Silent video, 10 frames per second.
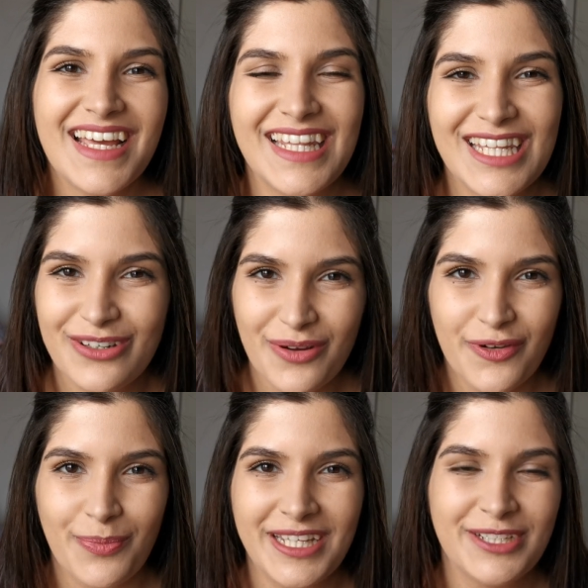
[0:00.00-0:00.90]
Hello
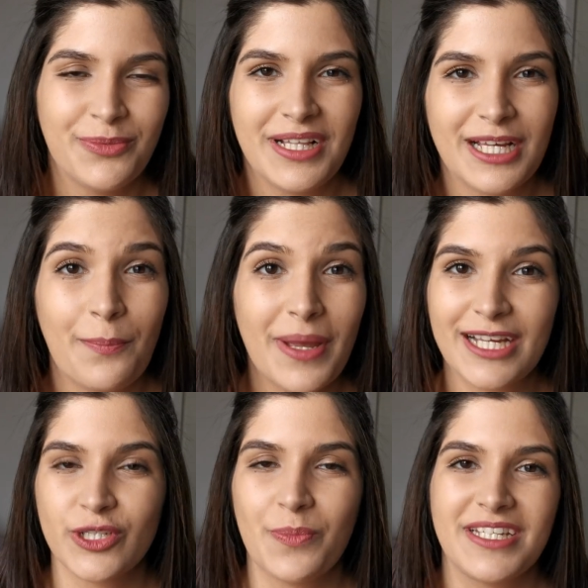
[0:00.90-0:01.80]
everybody, welcome
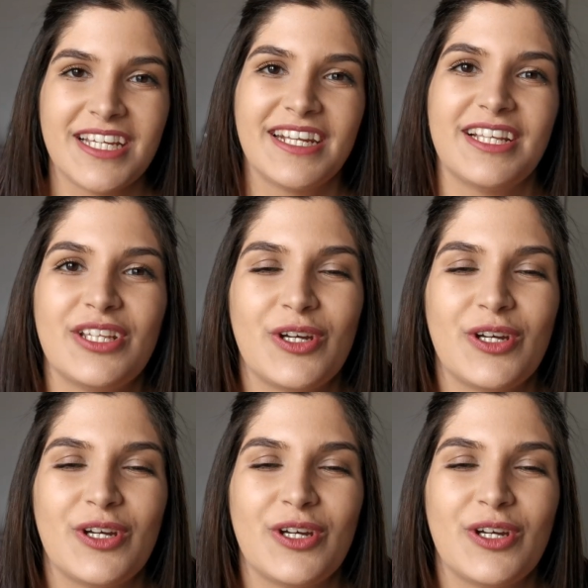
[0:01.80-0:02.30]
back to my channel.